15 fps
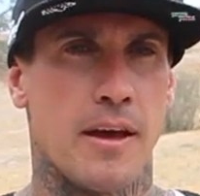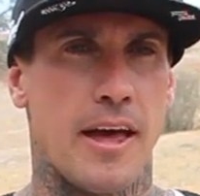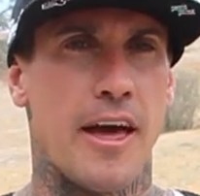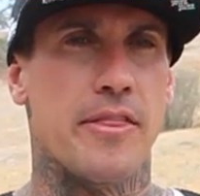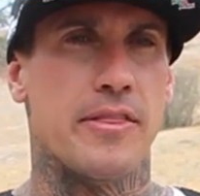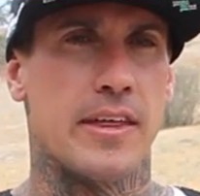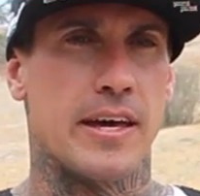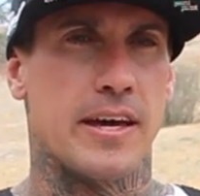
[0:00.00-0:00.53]

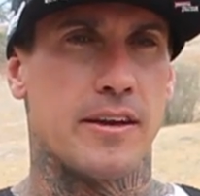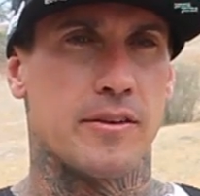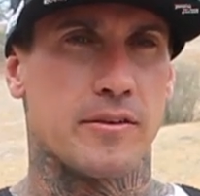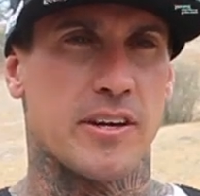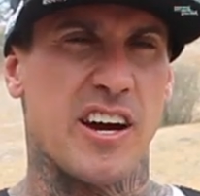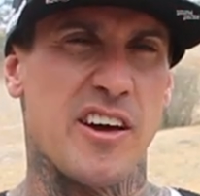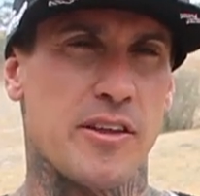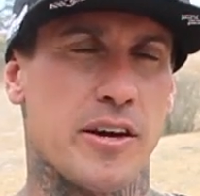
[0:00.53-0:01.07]
And
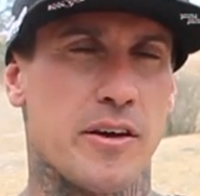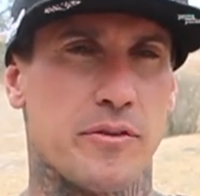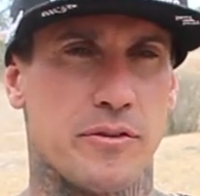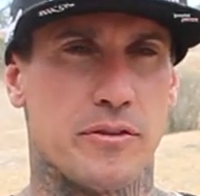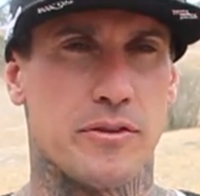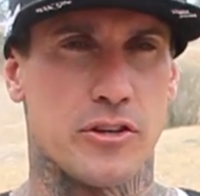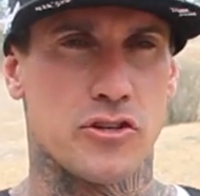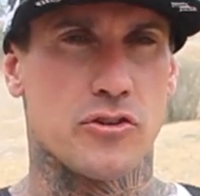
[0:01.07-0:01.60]
then, kind of
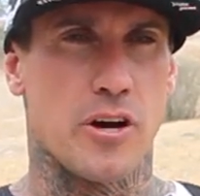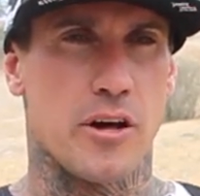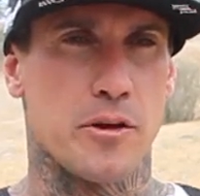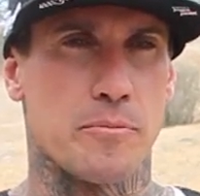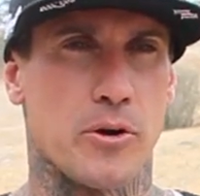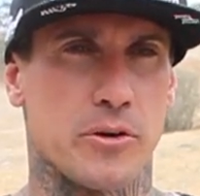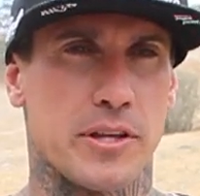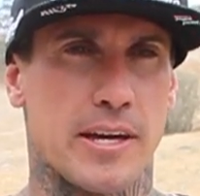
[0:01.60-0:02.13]
the straw
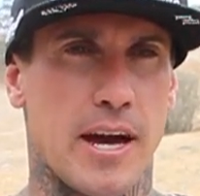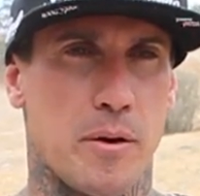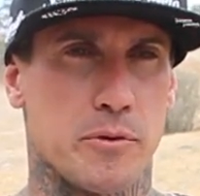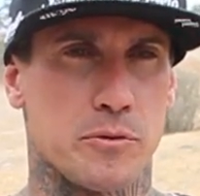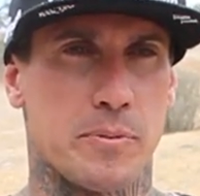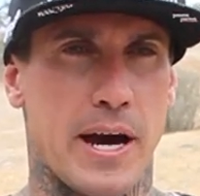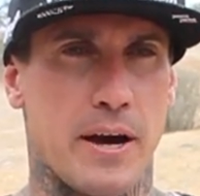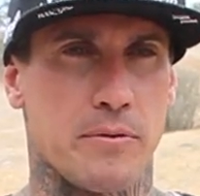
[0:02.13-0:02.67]
that broke the
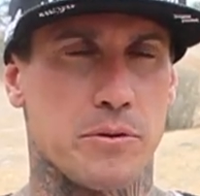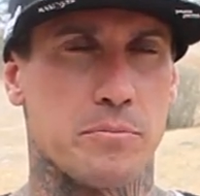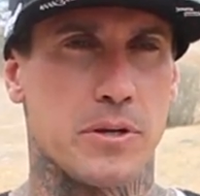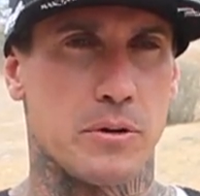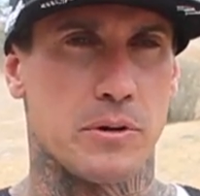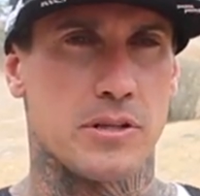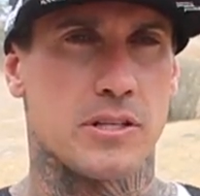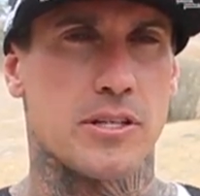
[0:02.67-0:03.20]
camel's back with
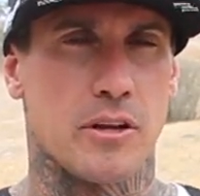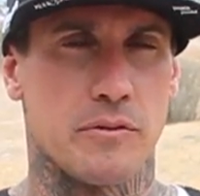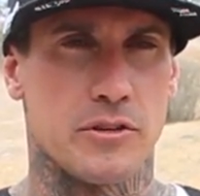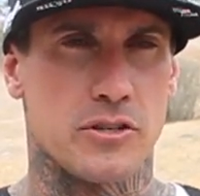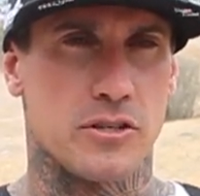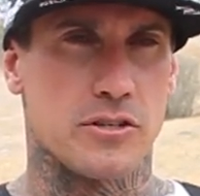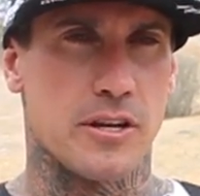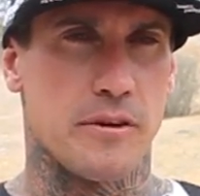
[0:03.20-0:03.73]
me with the
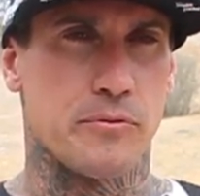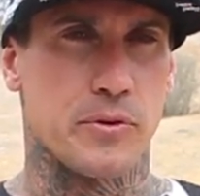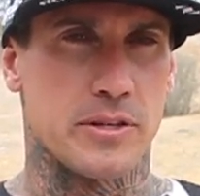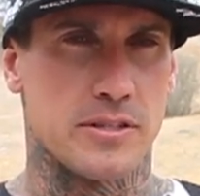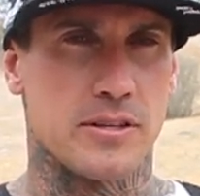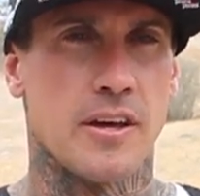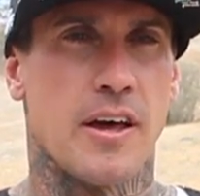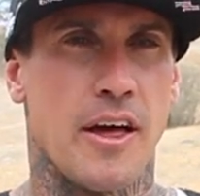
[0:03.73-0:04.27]
television stuff
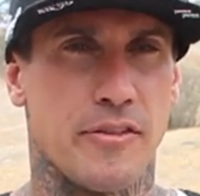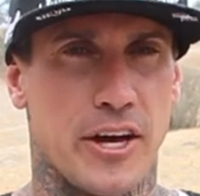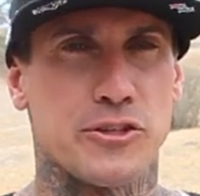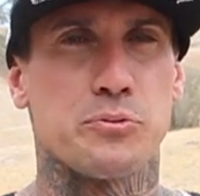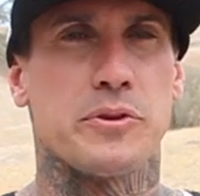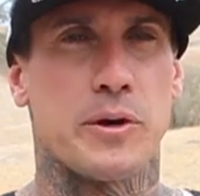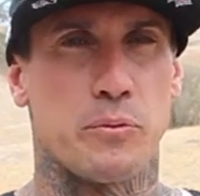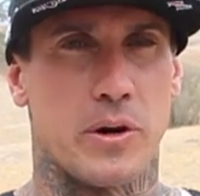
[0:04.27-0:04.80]
was
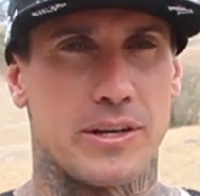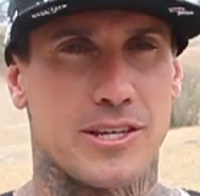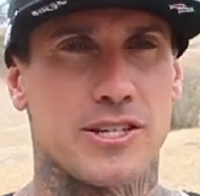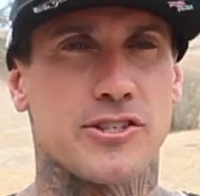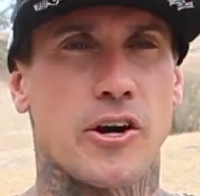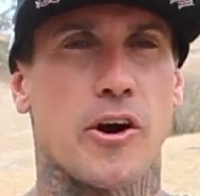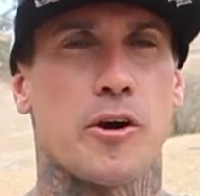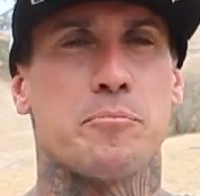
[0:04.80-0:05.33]
that's when they wanted to
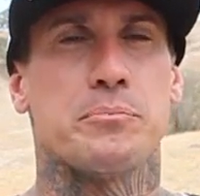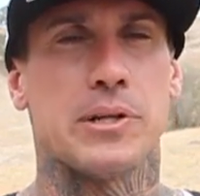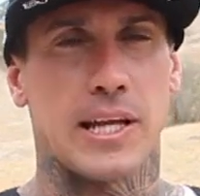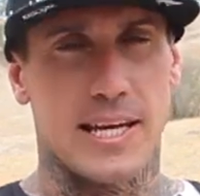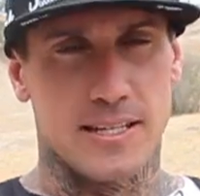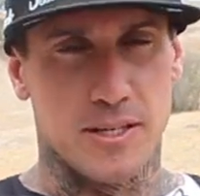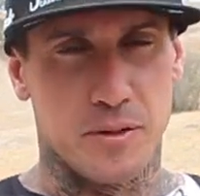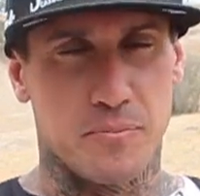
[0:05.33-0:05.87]
start
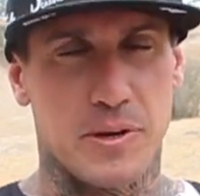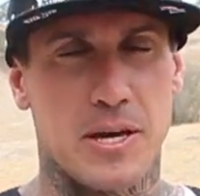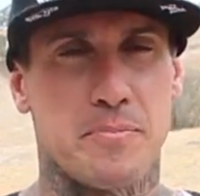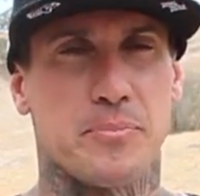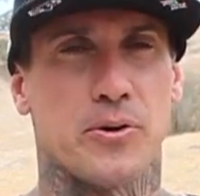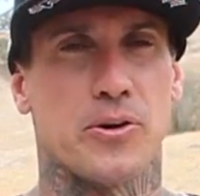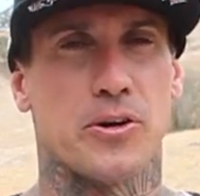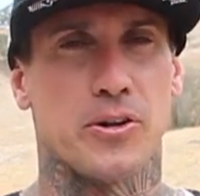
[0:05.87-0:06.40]
placing
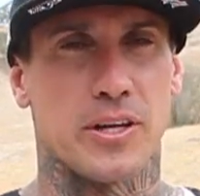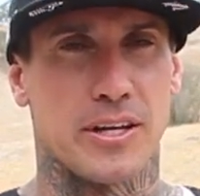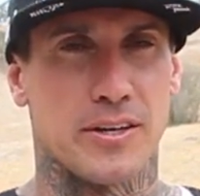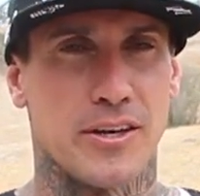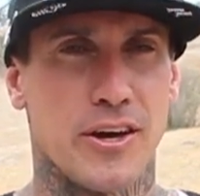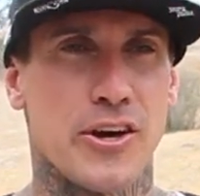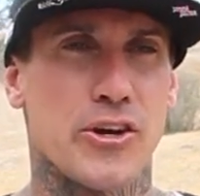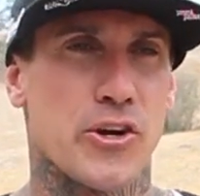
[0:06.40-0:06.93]
people
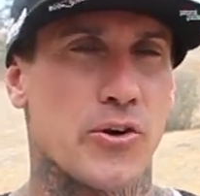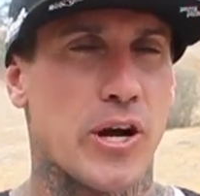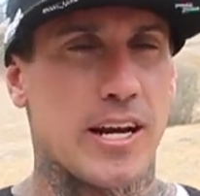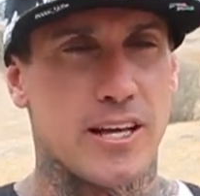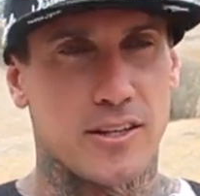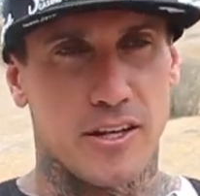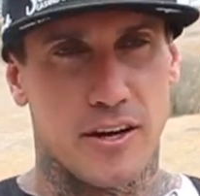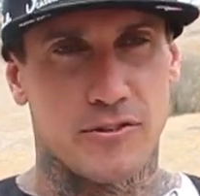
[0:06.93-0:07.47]
and
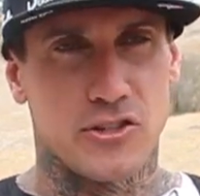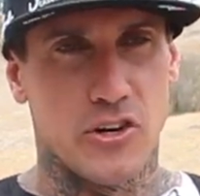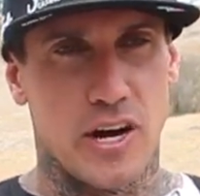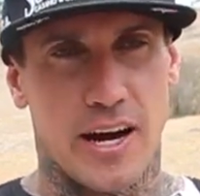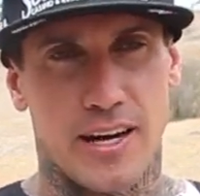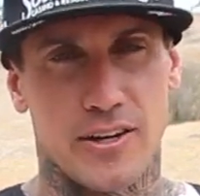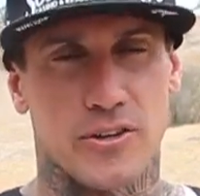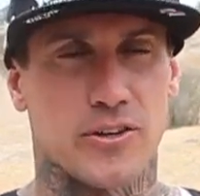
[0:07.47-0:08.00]
creating love
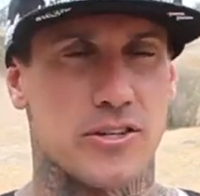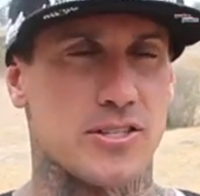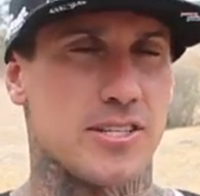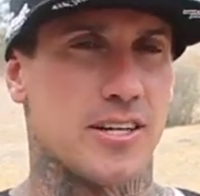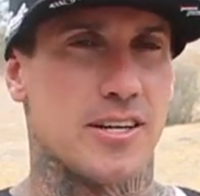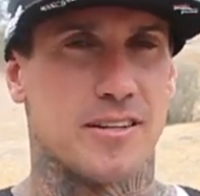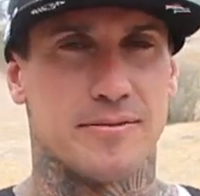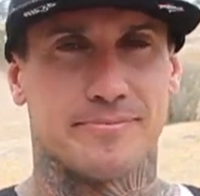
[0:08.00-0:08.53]
triangles.
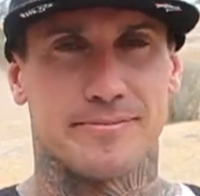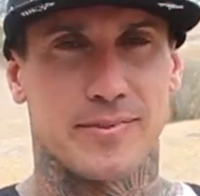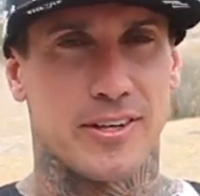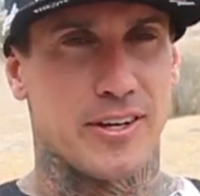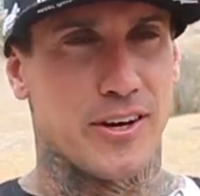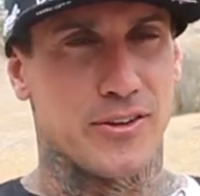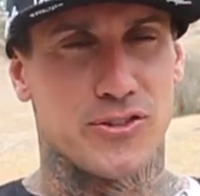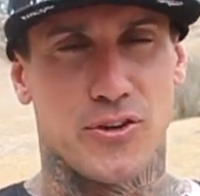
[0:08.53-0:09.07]
And,
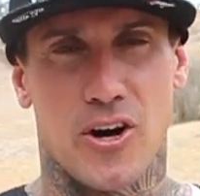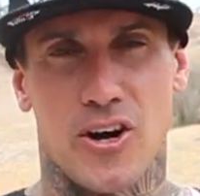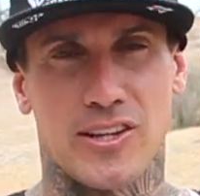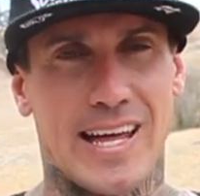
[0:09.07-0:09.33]
you know, so our